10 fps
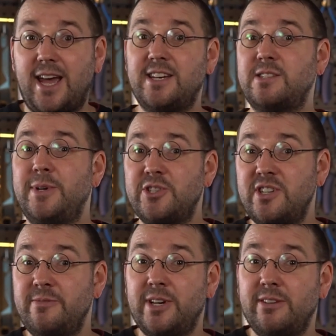As I
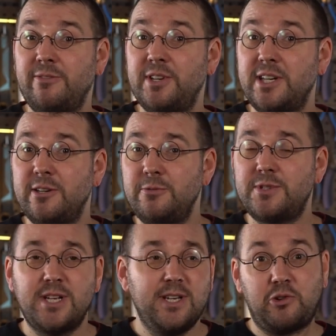mentioned in my other
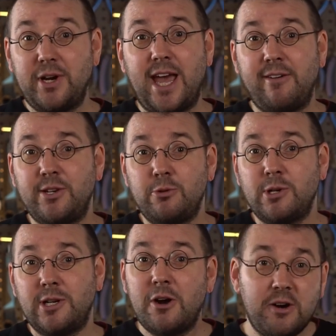videos, great having you
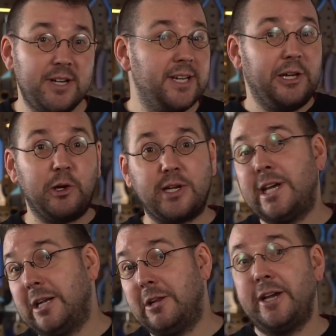all along. You can
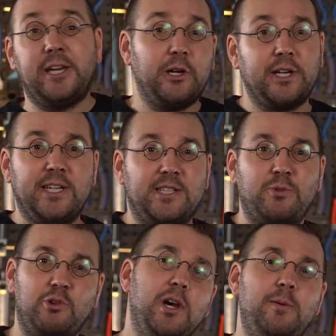hit like, you can hit
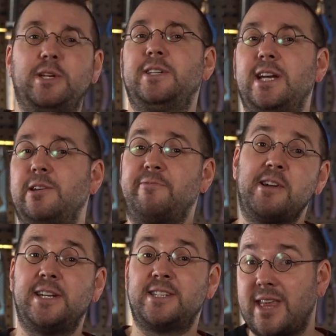subscribe, you can tell your
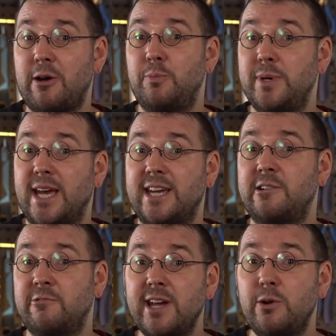friends. That would be a
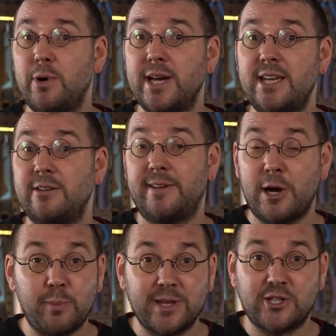great way of
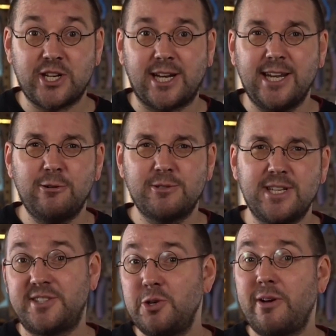helping the channel out.
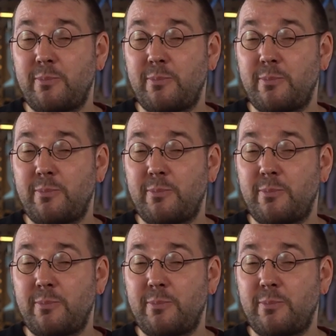I do have a